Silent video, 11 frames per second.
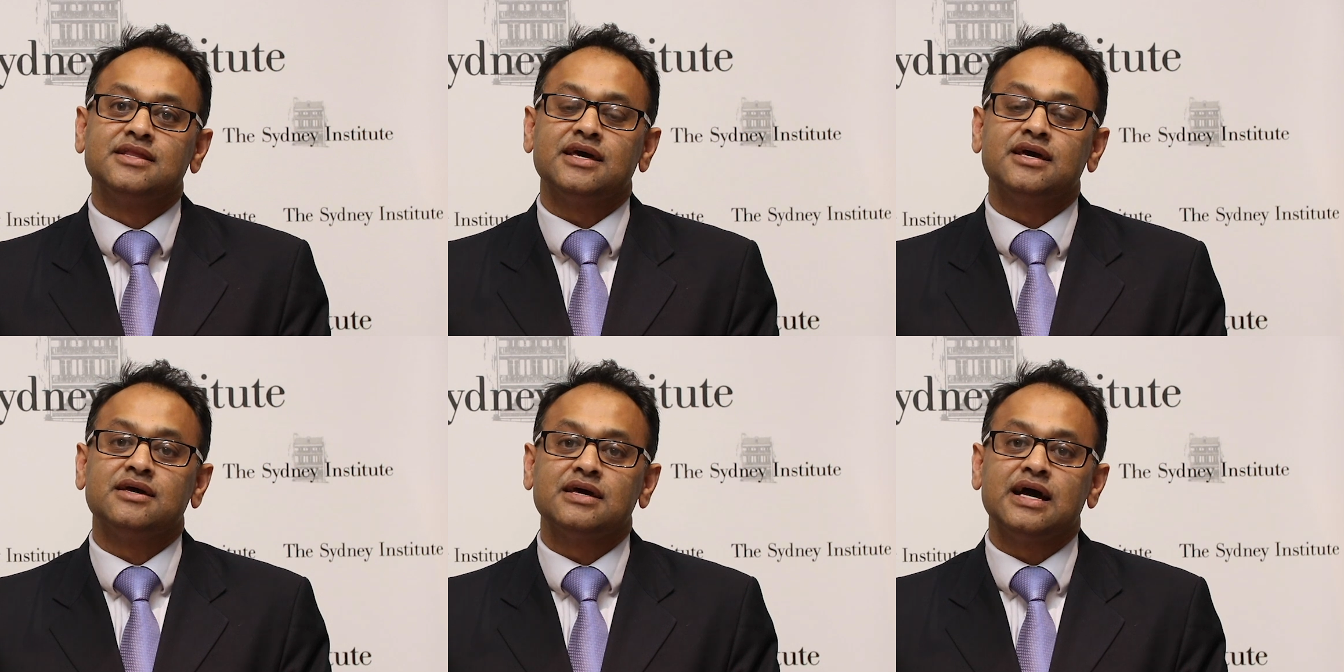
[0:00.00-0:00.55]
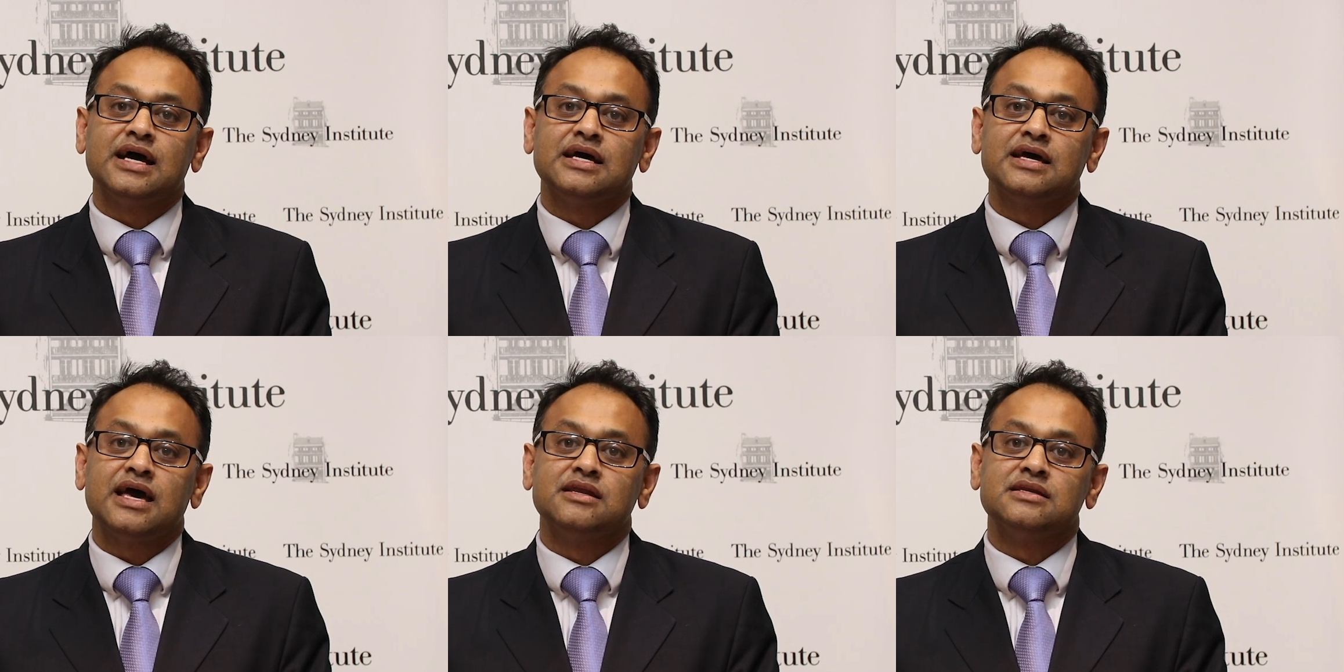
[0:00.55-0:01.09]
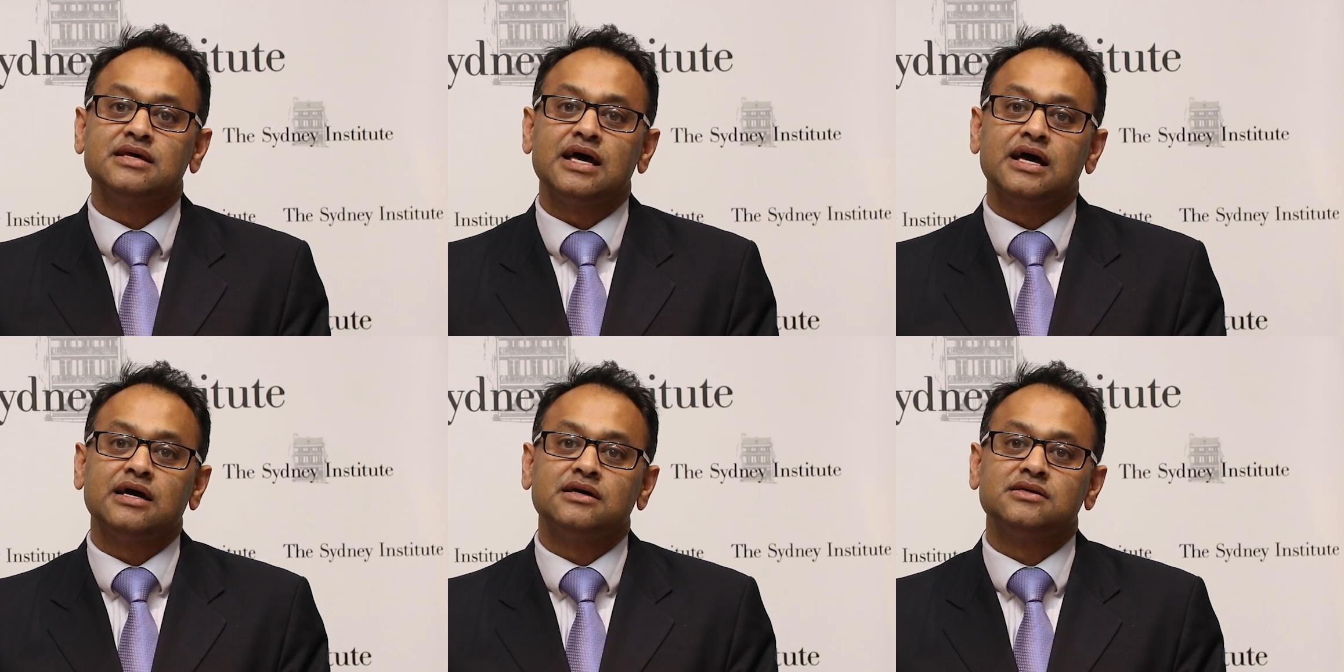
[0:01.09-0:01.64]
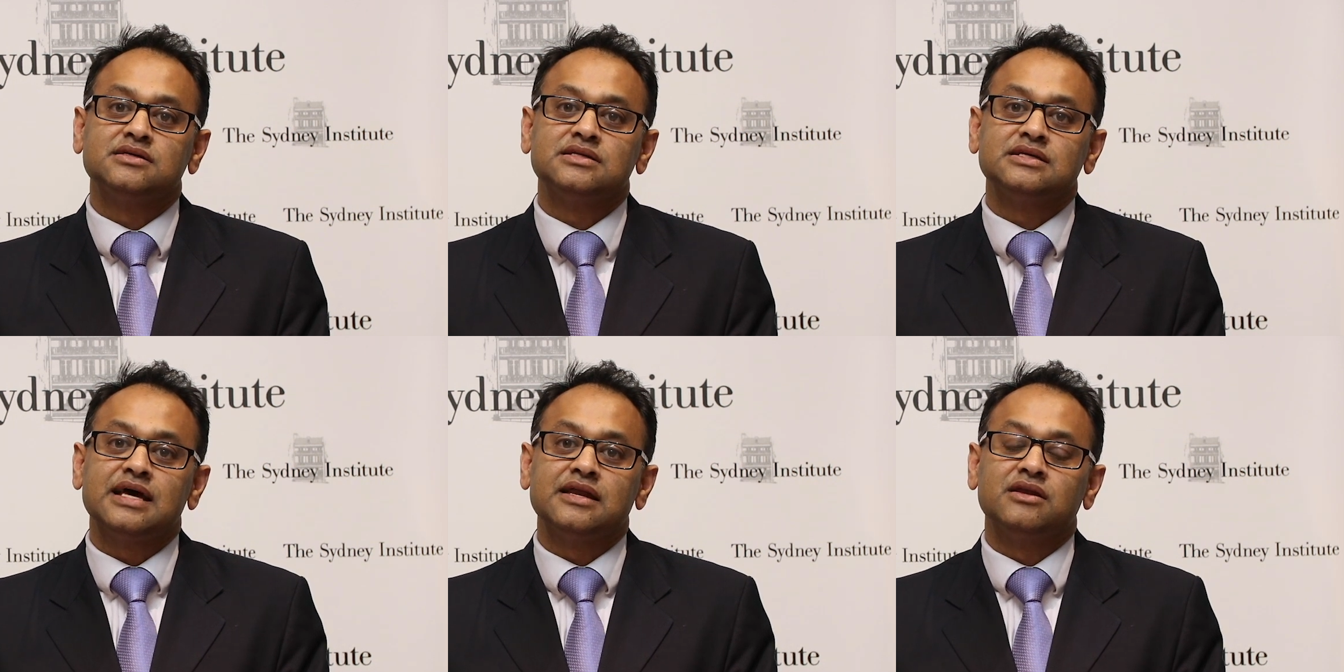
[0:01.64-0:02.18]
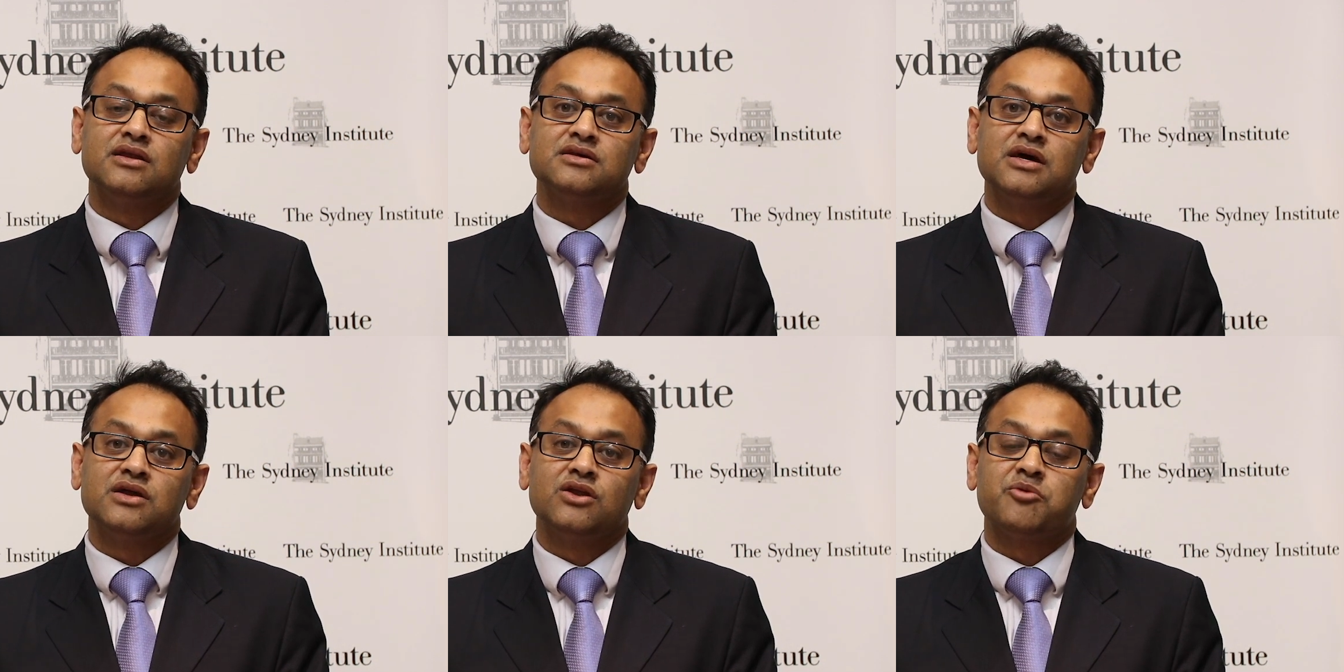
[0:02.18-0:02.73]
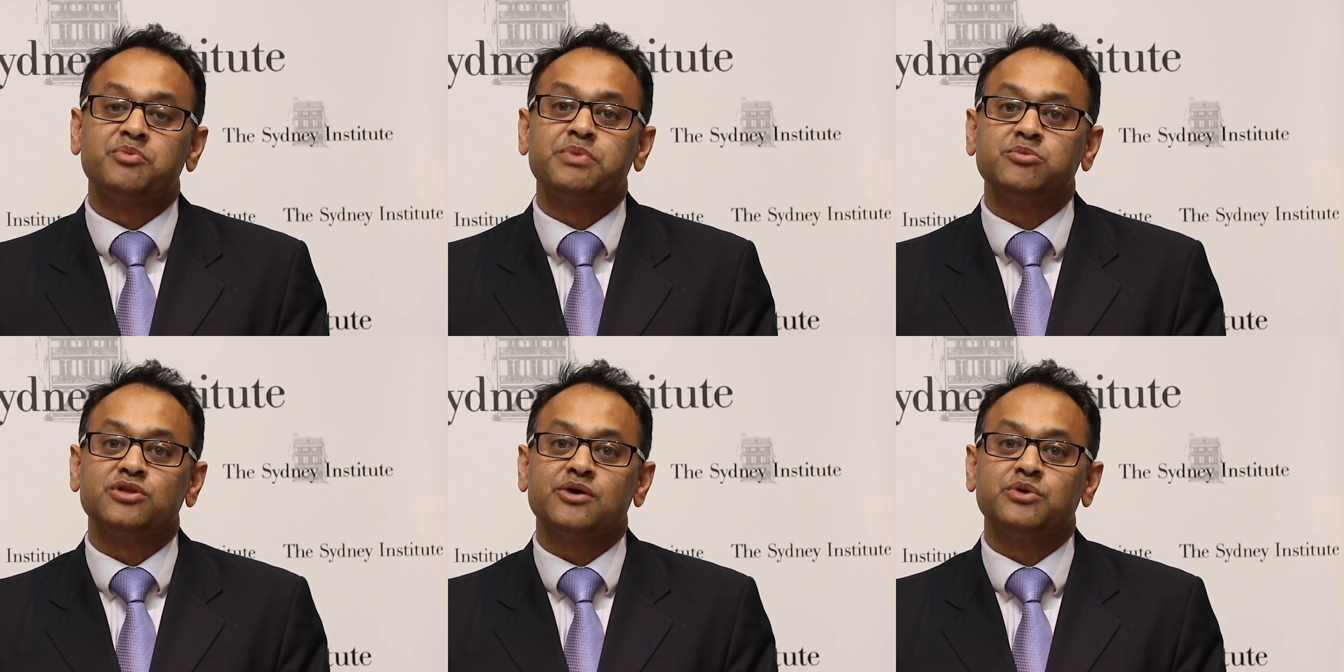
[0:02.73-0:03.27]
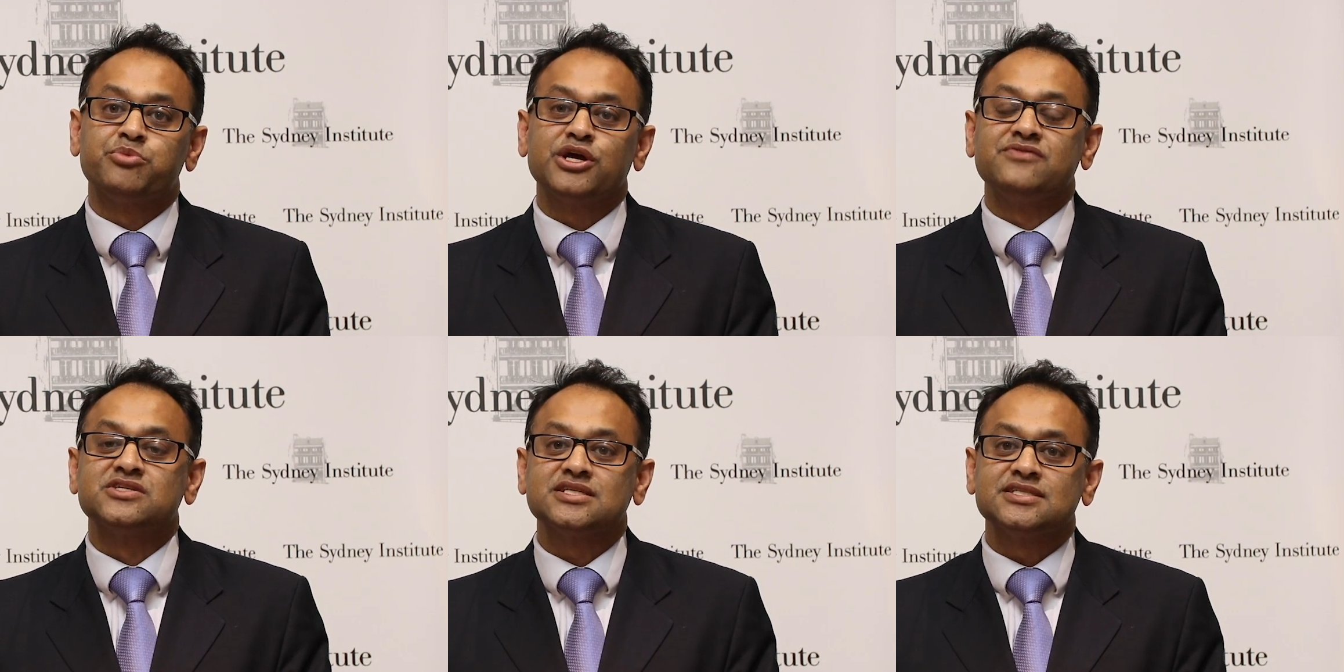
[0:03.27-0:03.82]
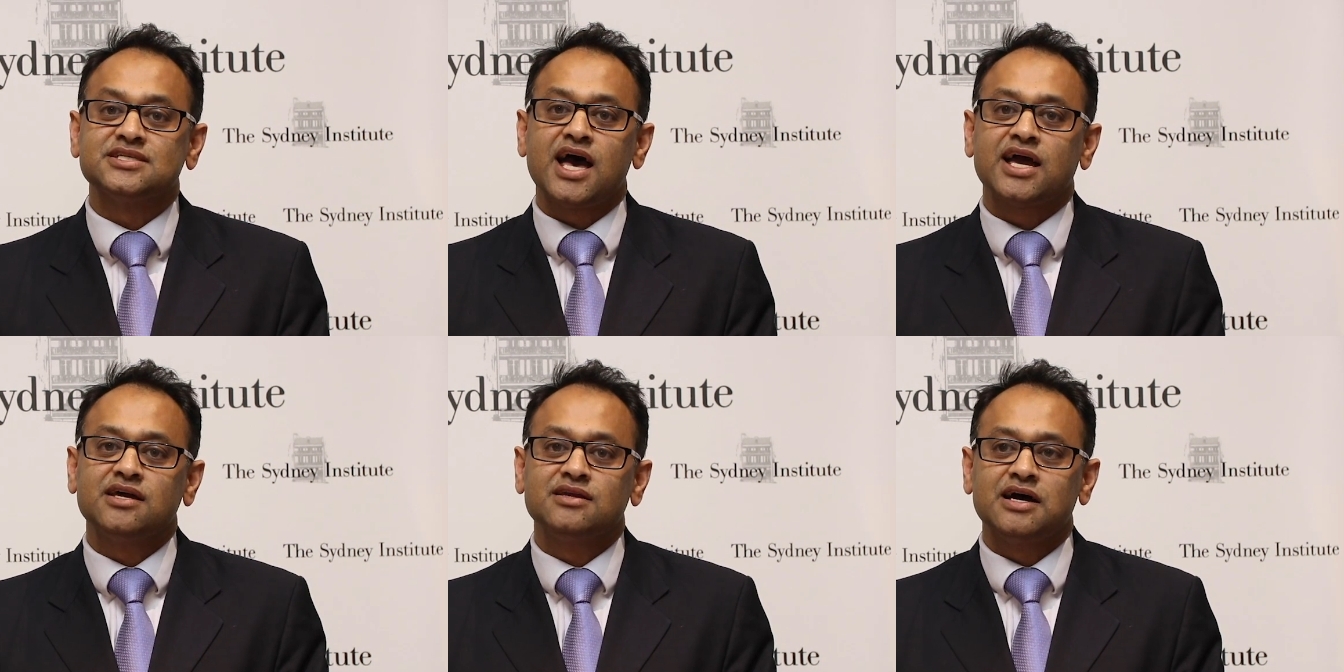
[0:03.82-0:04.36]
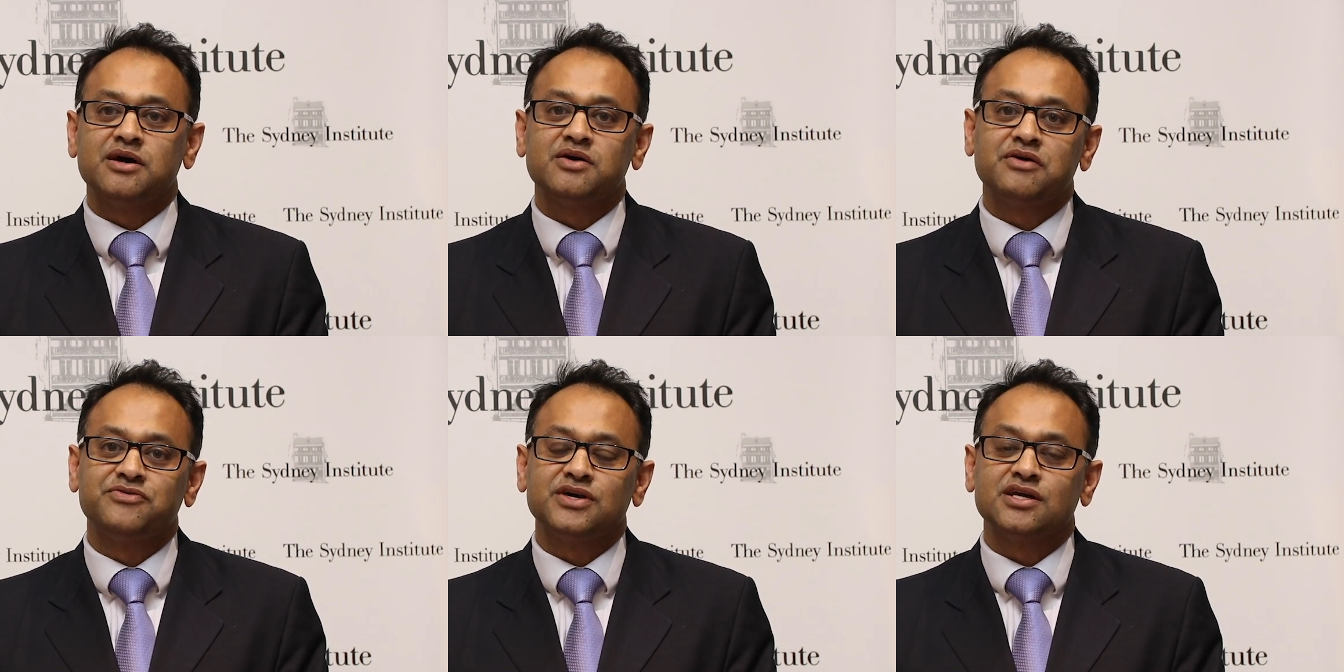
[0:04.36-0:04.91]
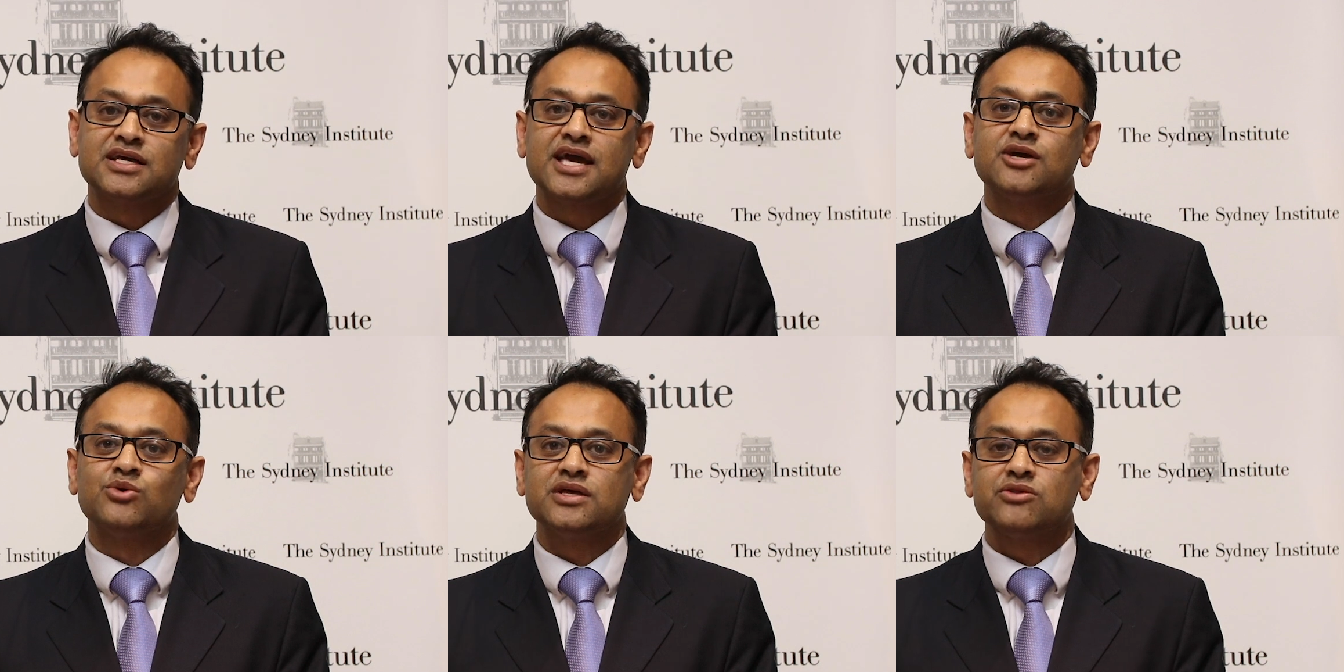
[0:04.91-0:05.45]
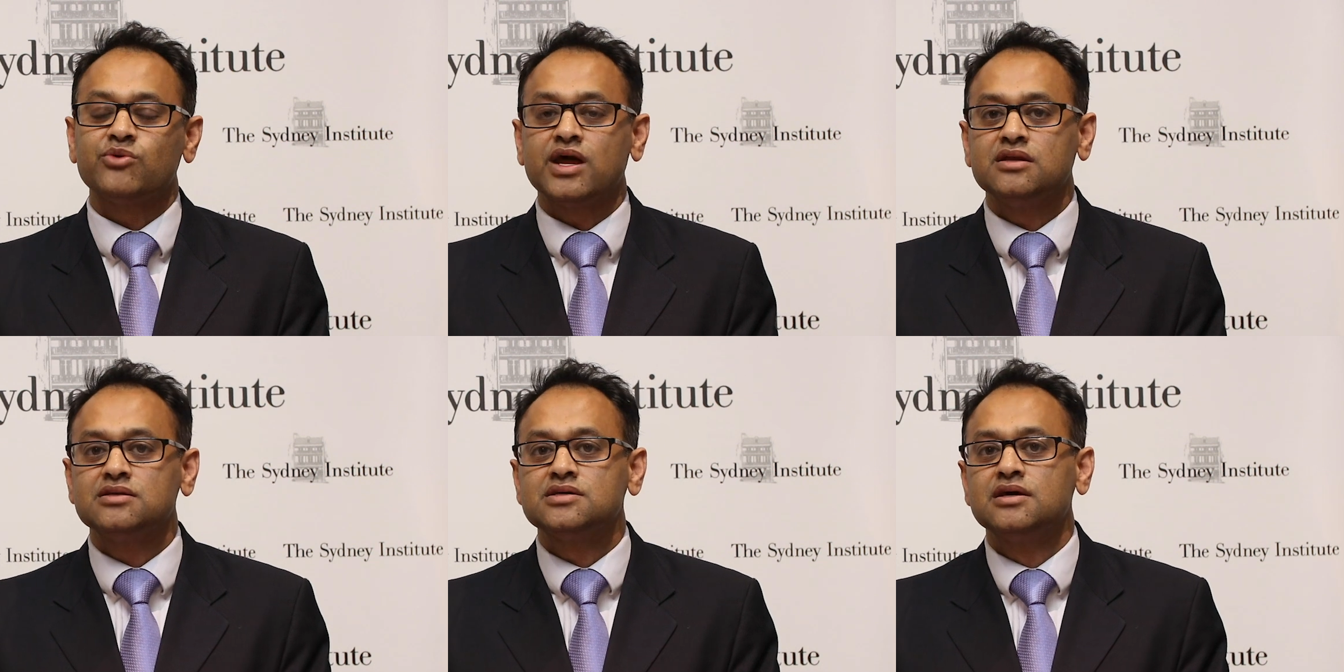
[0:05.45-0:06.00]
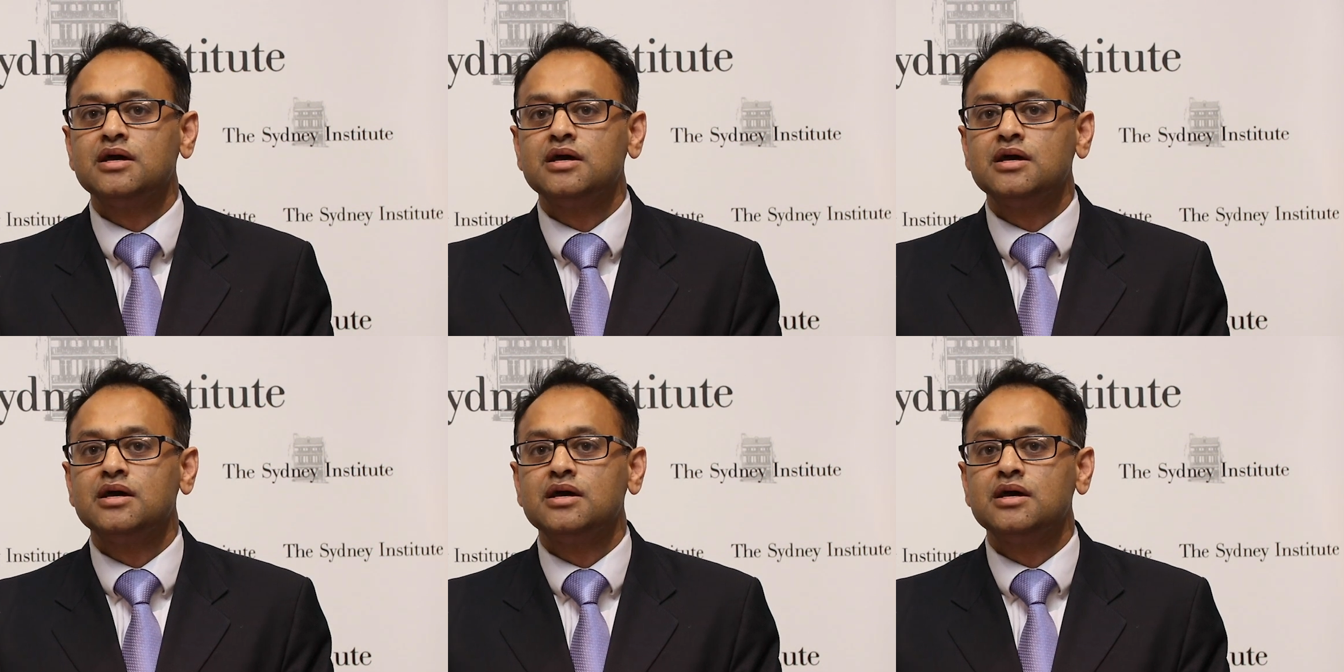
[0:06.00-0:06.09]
and a lot of people that were previously sane are feeling equally threatened,